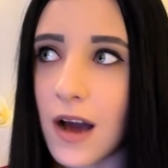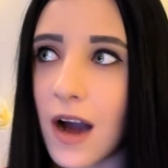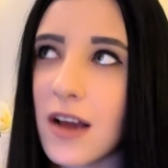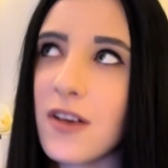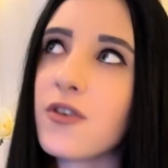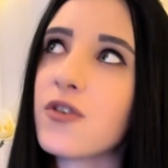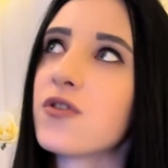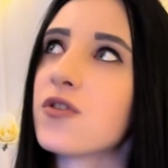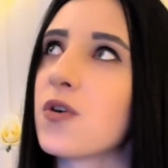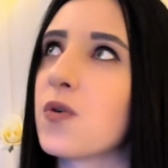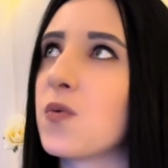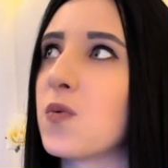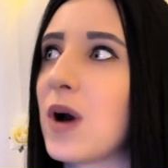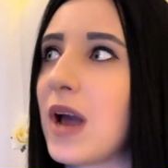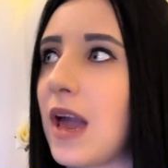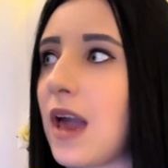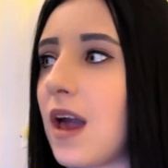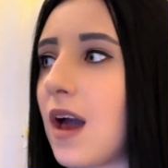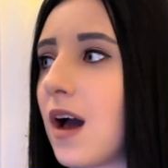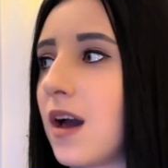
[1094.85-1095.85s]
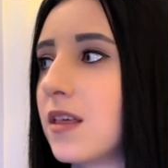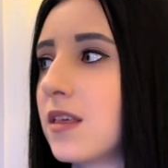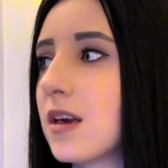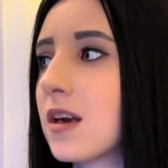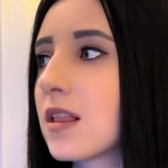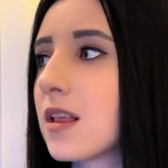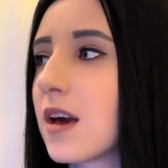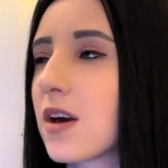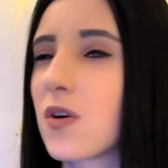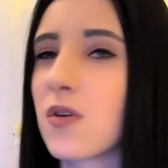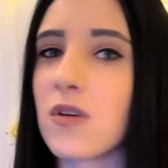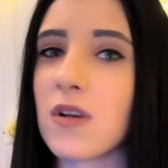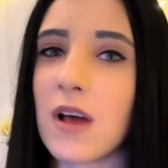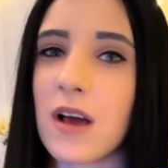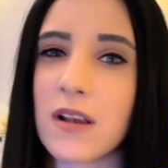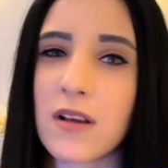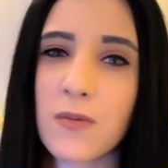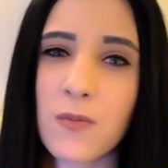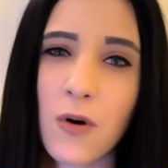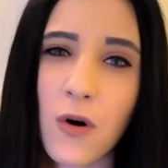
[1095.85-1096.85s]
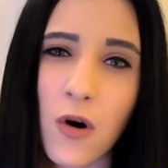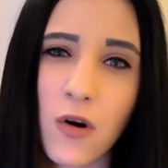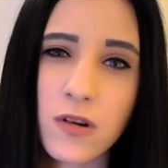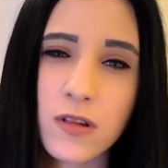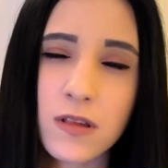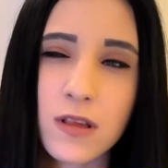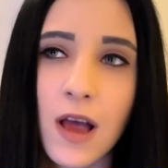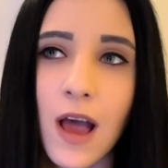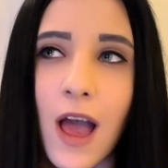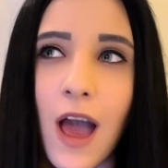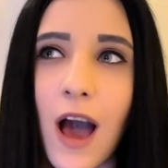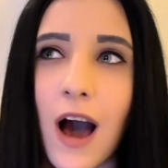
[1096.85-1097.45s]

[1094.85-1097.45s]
I don't know where. I think like on Letterboxd.